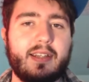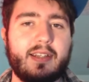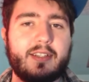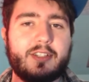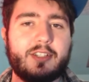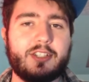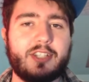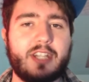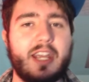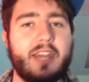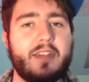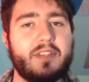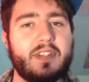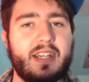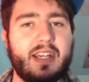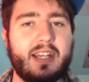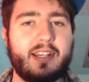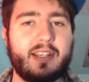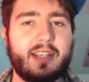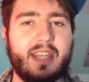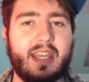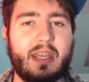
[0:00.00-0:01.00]
Shaft
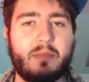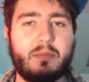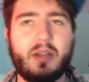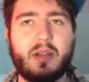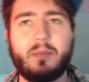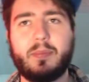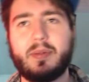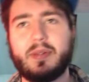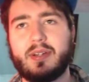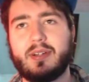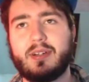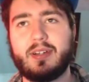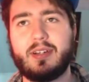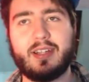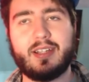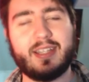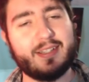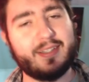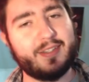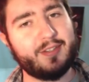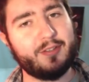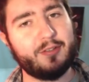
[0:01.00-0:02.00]
kind of came up
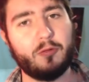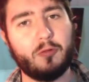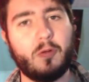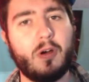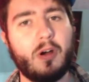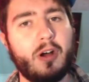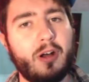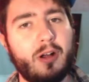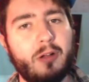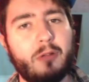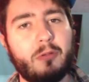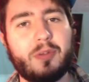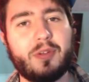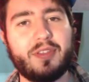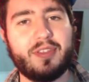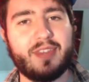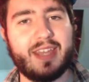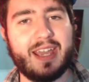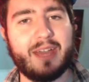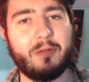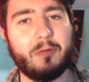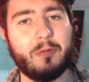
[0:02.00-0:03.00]
against a wall
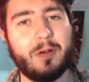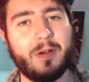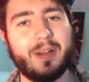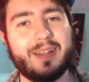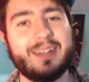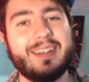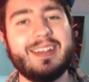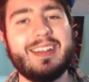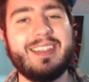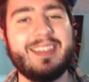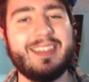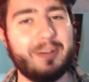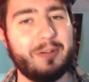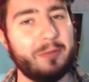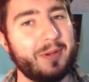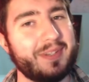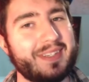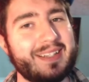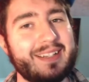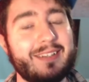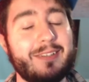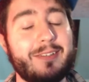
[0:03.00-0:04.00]
with that one. There
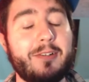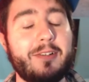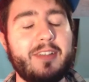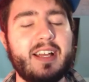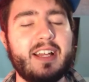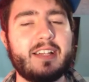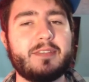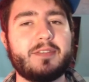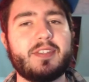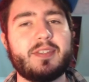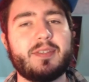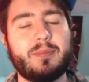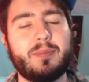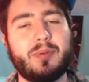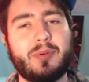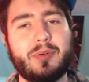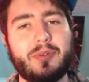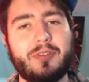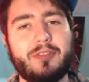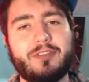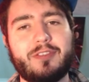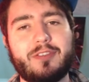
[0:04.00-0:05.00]
wasn't a whole lot of
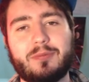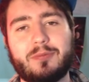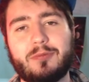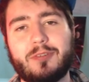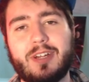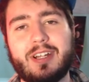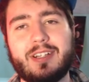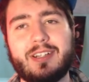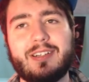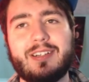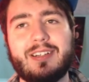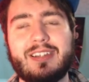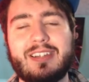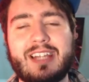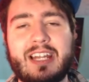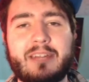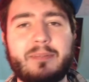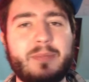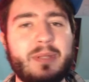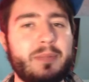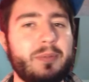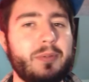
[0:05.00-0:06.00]
support from Reddit. A lot
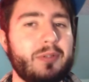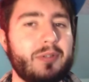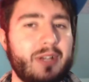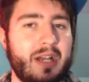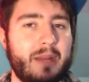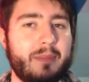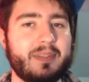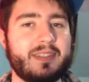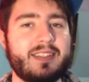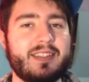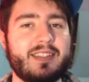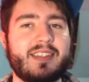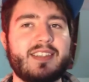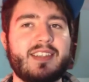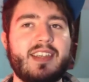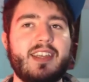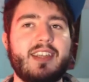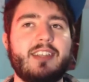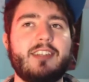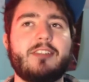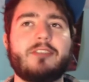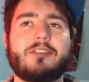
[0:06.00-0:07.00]
of people commented
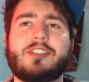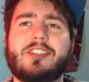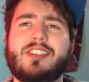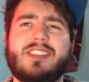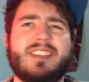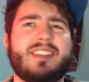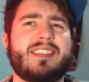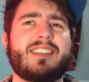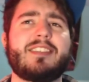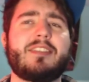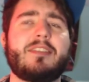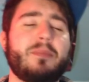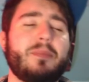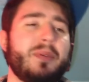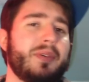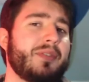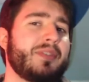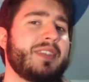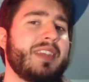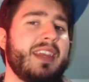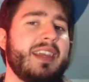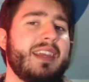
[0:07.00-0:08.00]
saying, just because it's your
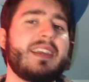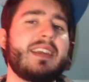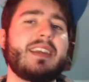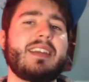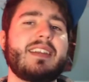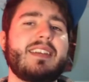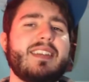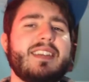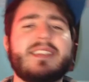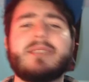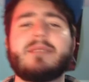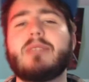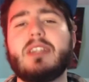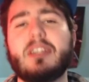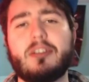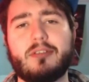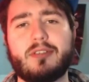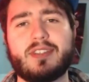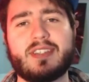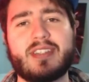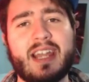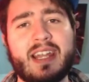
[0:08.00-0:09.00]
birthday doesn't mean
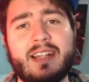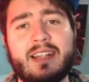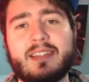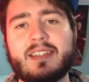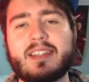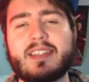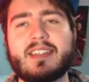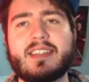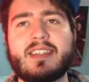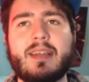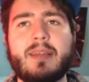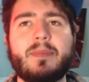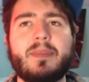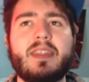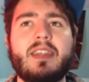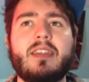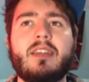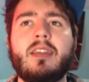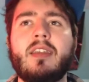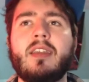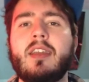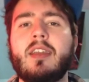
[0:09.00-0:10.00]
you're entitled to
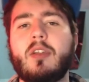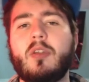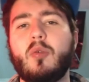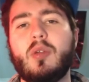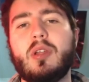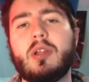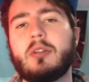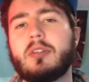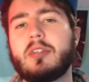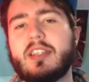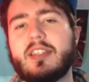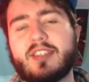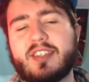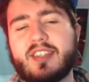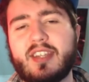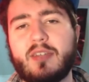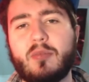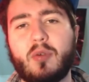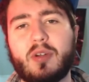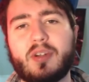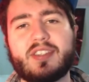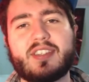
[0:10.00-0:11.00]
something. We only
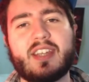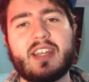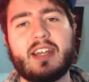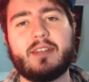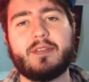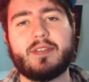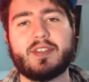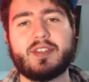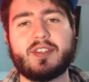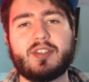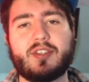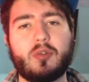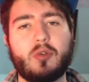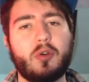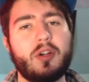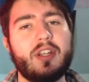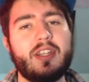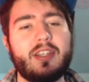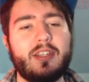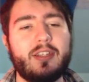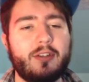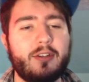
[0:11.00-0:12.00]
see one side of the
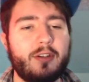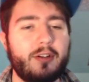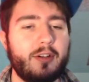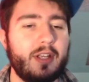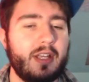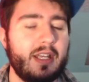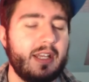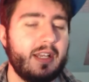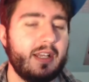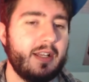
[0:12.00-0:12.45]
story here.